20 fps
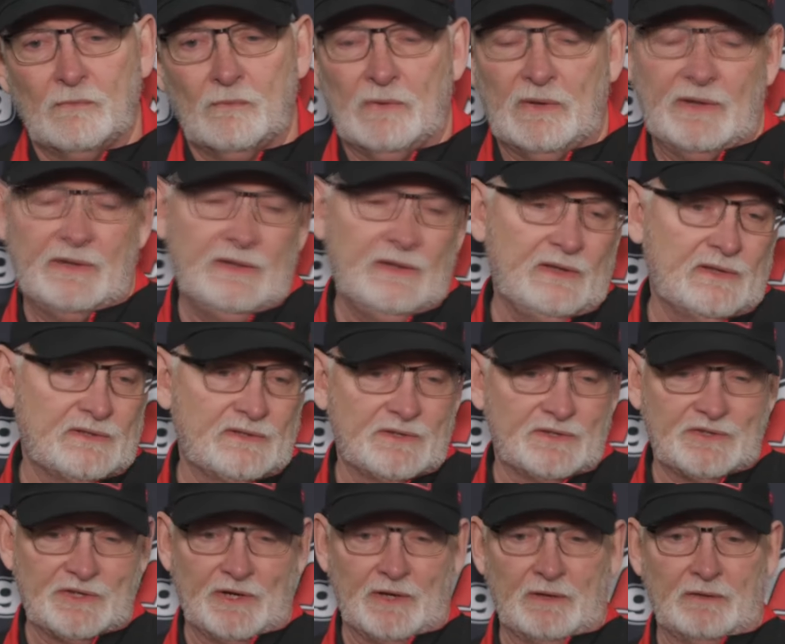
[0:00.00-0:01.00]
Well, I think it's a
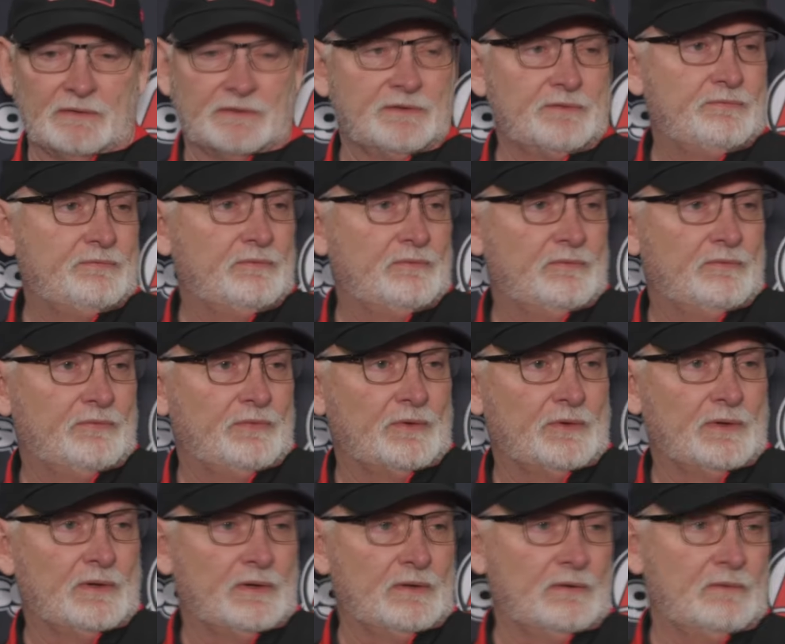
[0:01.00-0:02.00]
challenge for
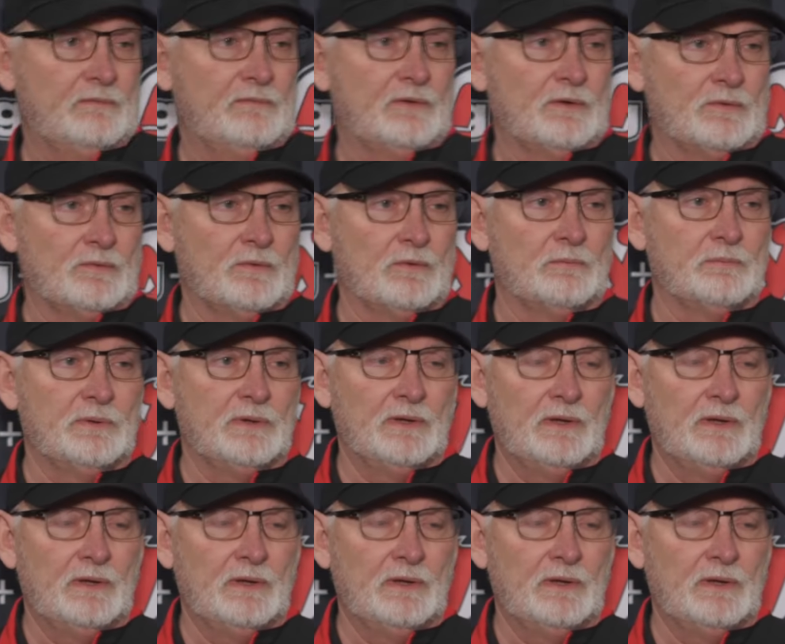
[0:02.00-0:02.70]
the group.